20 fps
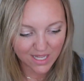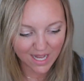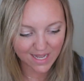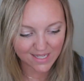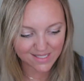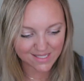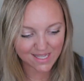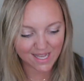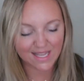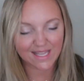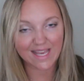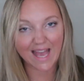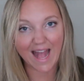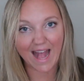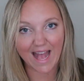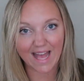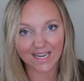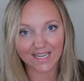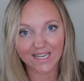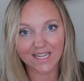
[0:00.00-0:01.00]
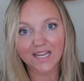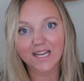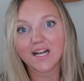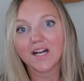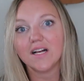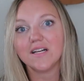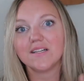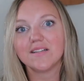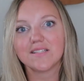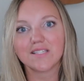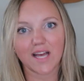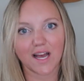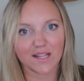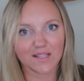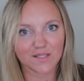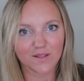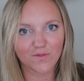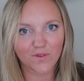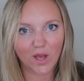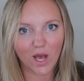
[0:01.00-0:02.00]
Plus, again,
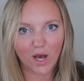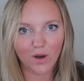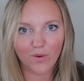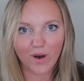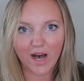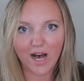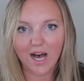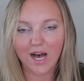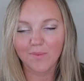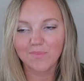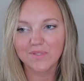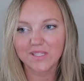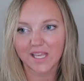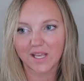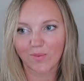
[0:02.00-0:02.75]
tons of co-ops,